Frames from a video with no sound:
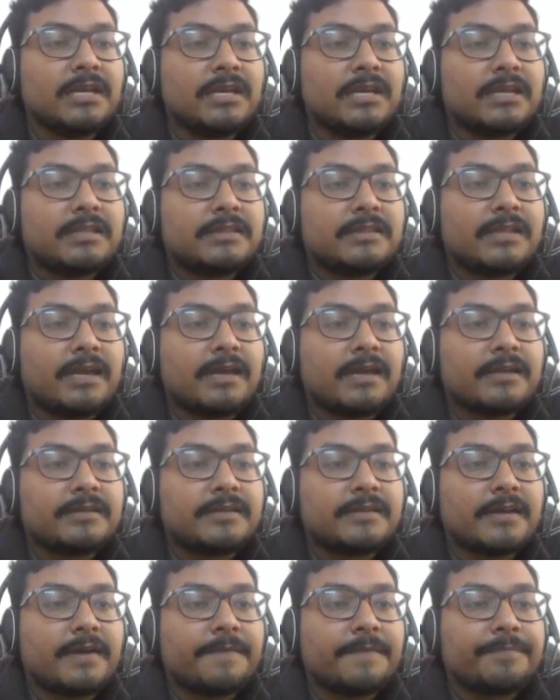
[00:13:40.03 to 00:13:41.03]
that
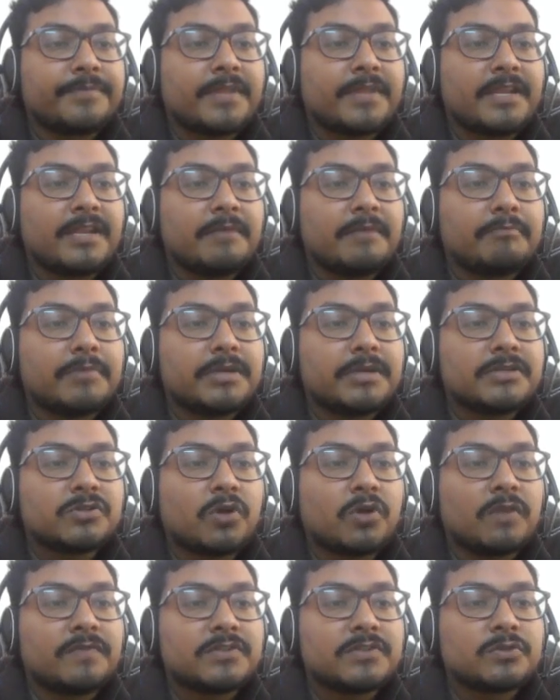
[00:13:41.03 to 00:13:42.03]
the number is
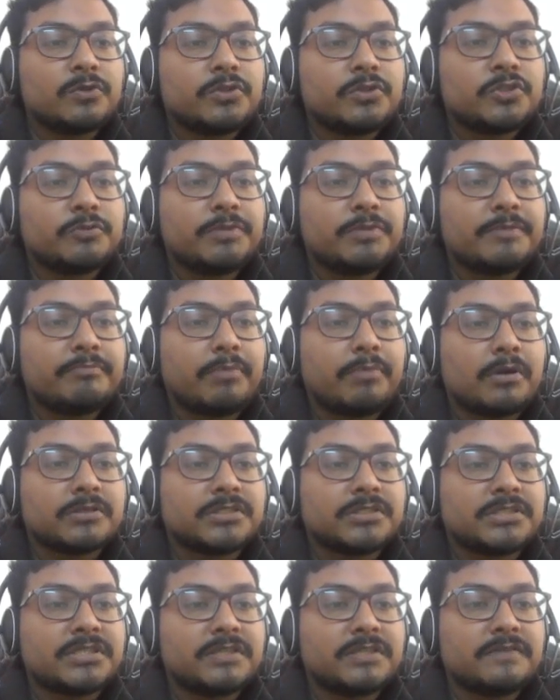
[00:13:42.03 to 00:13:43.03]
always going to be
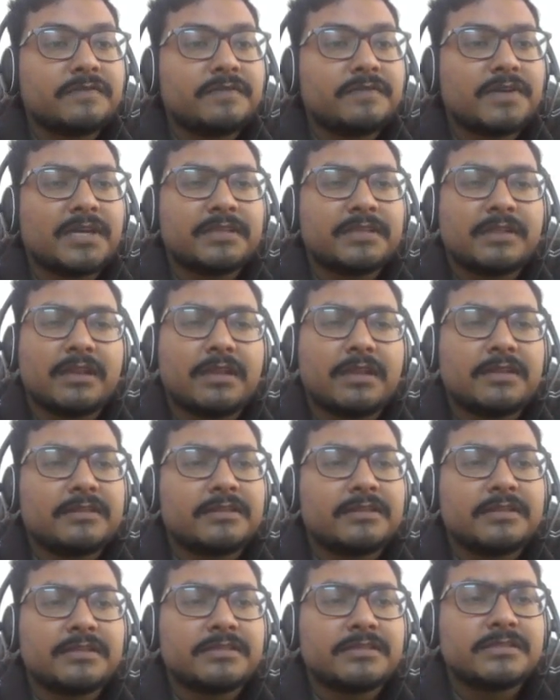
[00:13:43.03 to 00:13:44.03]
positive and the length
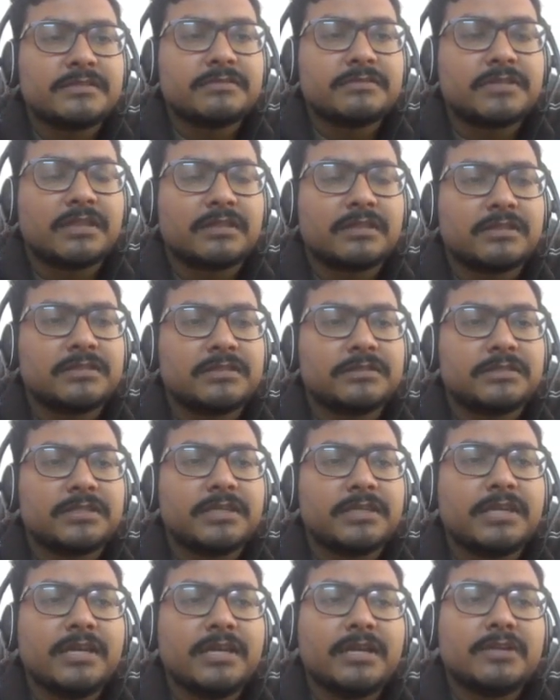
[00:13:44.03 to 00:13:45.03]
is till 30.
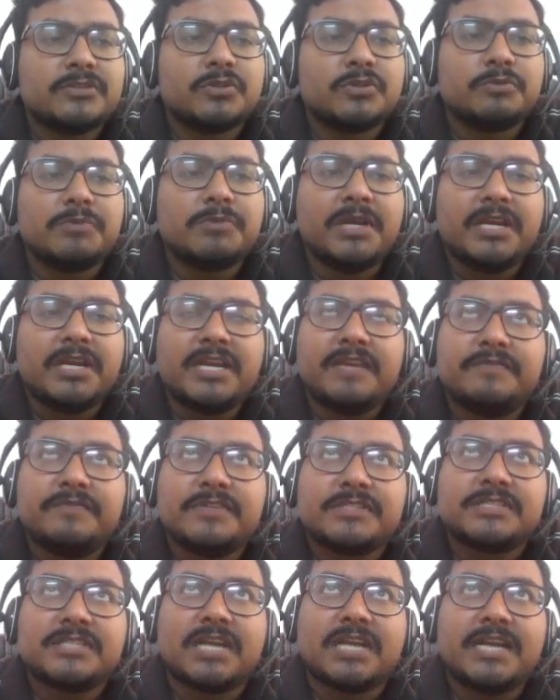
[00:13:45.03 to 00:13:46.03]
So if the
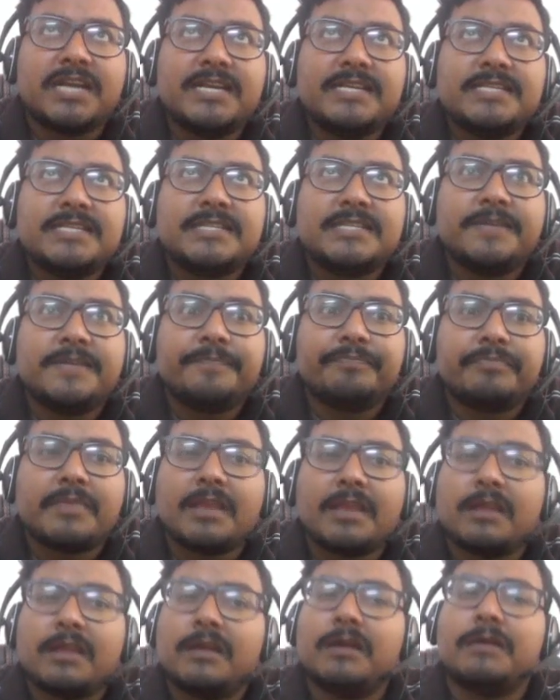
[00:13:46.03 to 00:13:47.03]
size
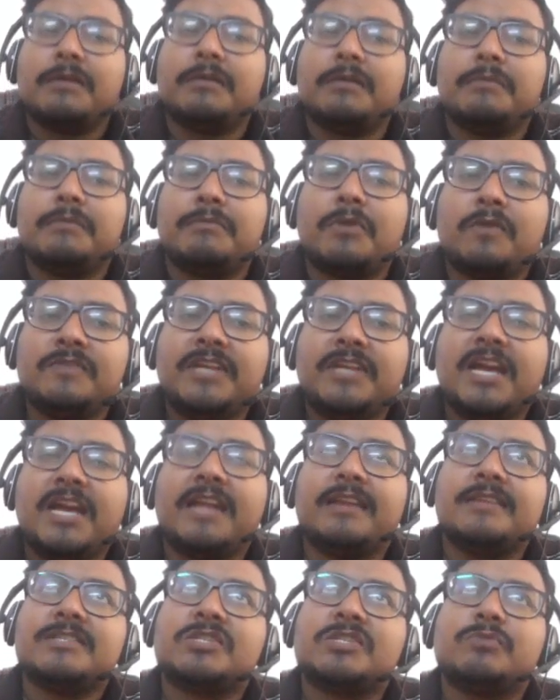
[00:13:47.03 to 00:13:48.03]
of the array
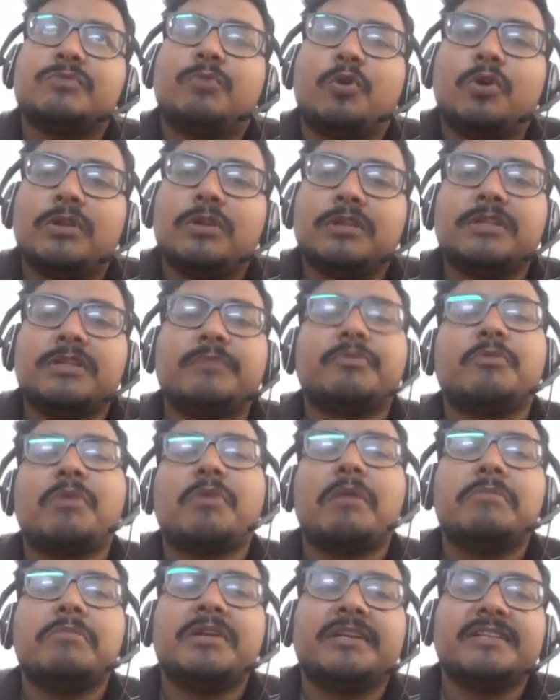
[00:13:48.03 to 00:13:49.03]
is small, the
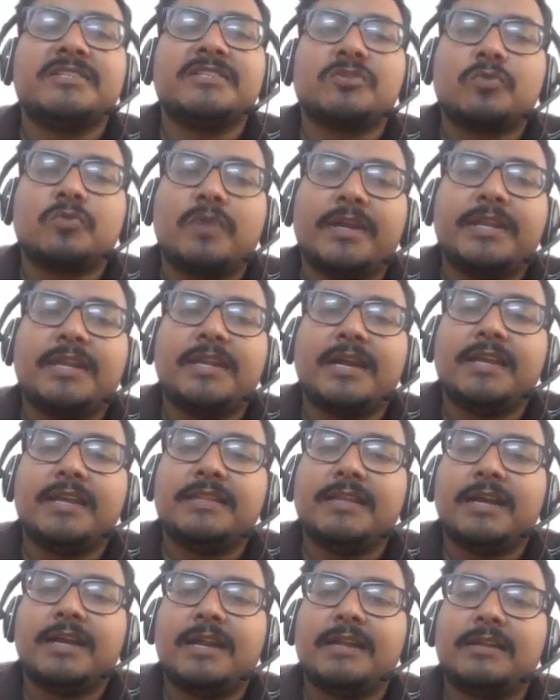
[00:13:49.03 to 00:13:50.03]
probability is quite high
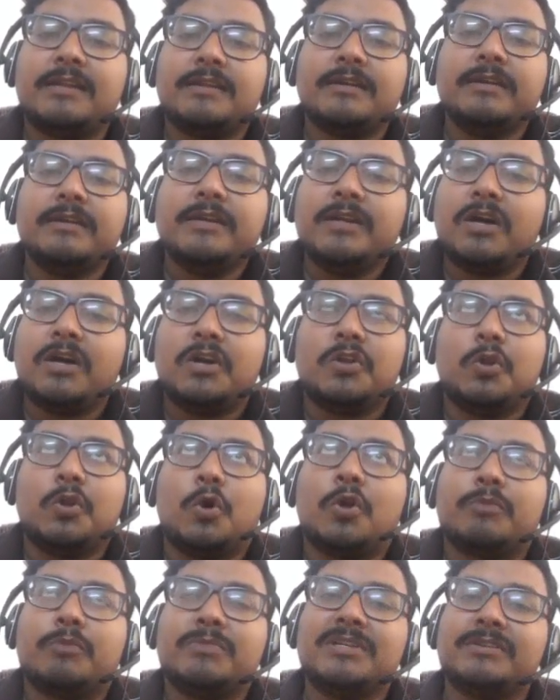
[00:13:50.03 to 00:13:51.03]
that a
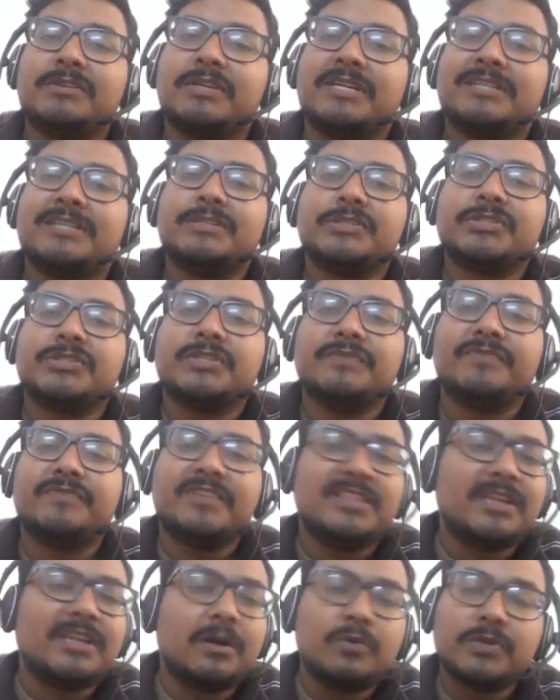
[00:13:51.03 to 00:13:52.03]
normal recursion
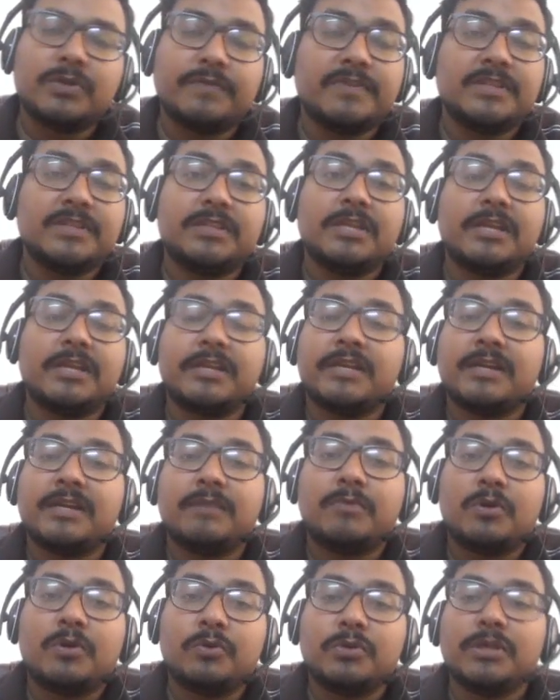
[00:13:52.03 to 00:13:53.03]
without even thinking
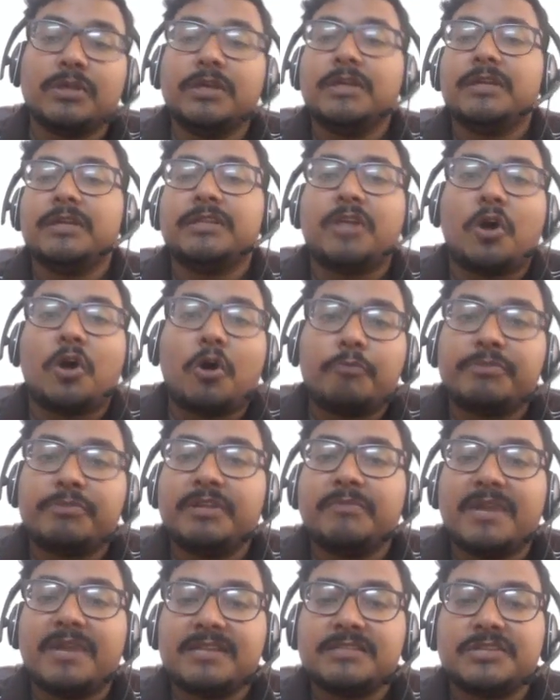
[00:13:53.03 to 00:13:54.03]
about the
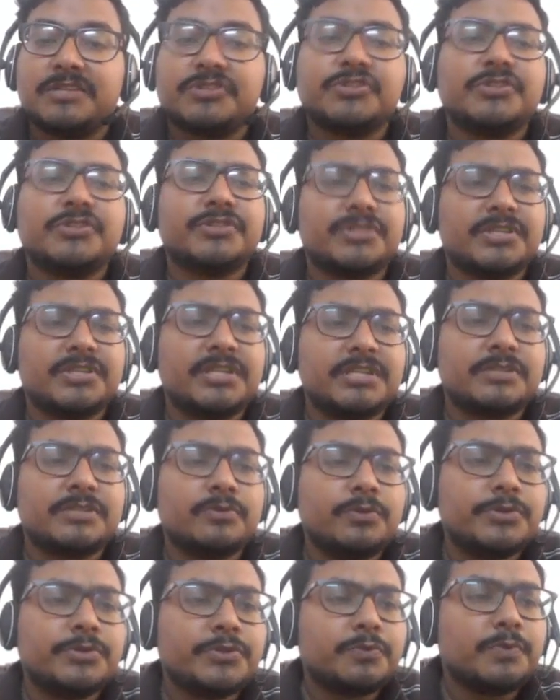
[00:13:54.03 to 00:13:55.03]
optimizations is
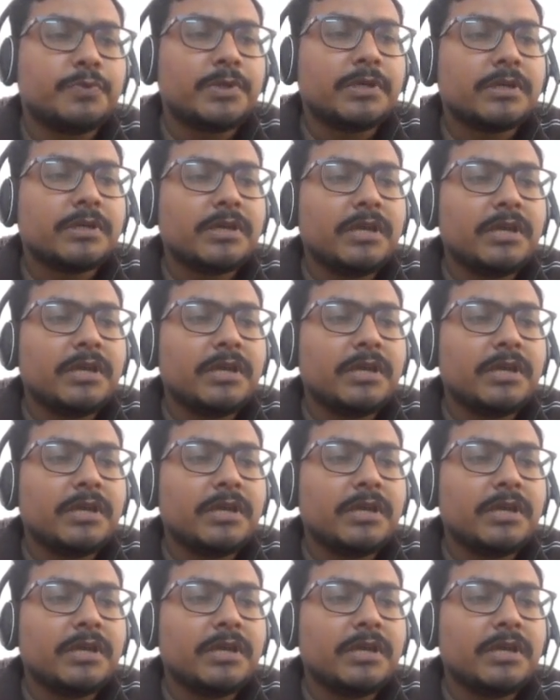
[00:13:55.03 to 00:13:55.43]
going to work.